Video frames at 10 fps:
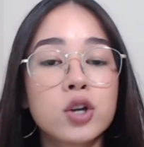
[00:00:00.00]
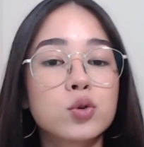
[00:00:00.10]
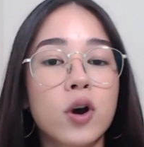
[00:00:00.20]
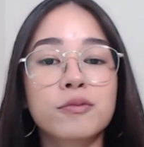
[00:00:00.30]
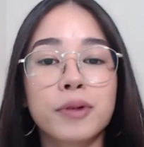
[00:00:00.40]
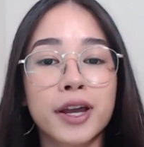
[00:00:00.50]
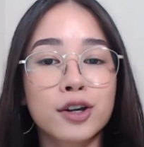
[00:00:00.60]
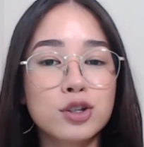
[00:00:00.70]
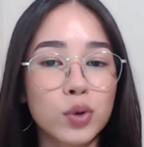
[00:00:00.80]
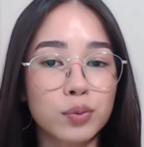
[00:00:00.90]
12
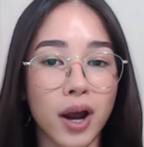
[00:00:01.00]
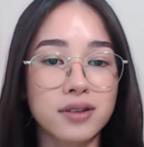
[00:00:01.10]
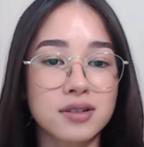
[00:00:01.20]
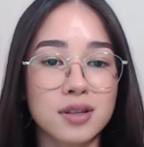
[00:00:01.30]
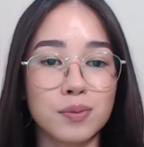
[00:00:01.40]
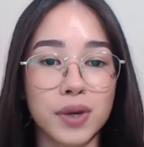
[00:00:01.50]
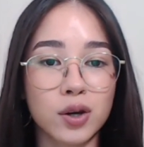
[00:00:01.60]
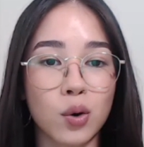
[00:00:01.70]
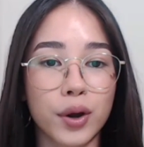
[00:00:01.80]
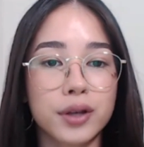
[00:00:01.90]
players win prizes in
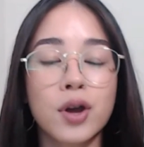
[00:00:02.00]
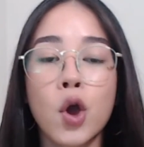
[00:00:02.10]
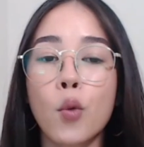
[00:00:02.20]
Bitcoin,